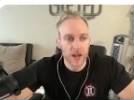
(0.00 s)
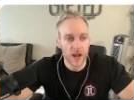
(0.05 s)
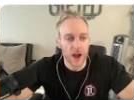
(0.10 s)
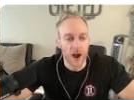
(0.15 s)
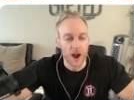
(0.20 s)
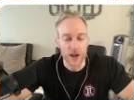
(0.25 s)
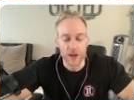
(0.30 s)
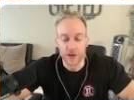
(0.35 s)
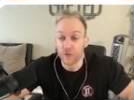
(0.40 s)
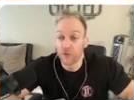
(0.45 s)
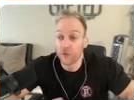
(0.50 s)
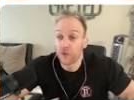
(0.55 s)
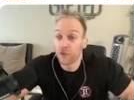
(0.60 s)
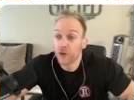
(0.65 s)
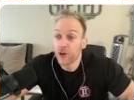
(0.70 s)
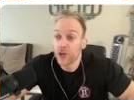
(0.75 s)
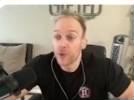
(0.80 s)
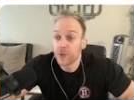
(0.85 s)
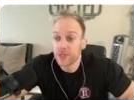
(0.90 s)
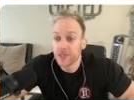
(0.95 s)
All right, your
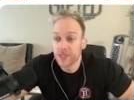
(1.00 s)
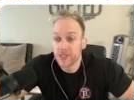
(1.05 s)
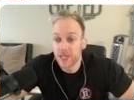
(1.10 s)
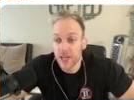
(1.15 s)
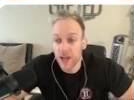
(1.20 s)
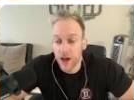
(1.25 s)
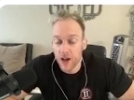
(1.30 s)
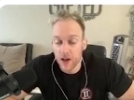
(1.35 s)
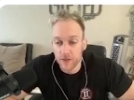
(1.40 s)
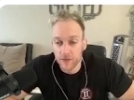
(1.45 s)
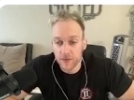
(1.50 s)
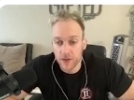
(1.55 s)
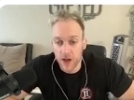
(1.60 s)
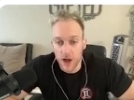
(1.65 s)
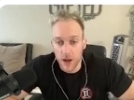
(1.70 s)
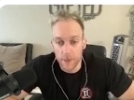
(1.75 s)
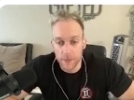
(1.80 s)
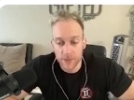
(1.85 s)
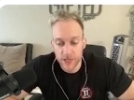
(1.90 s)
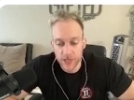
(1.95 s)
frequency of
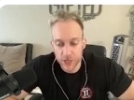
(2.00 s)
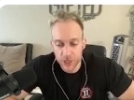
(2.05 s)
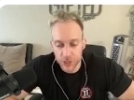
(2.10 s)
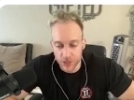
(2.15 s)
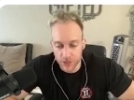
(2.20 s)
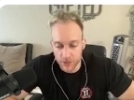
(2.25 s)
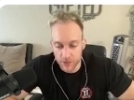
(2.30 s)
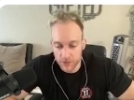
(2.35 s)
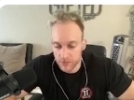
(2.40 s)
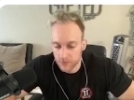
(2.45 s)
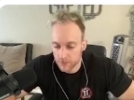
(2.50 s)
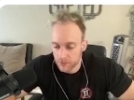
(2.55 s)
competition.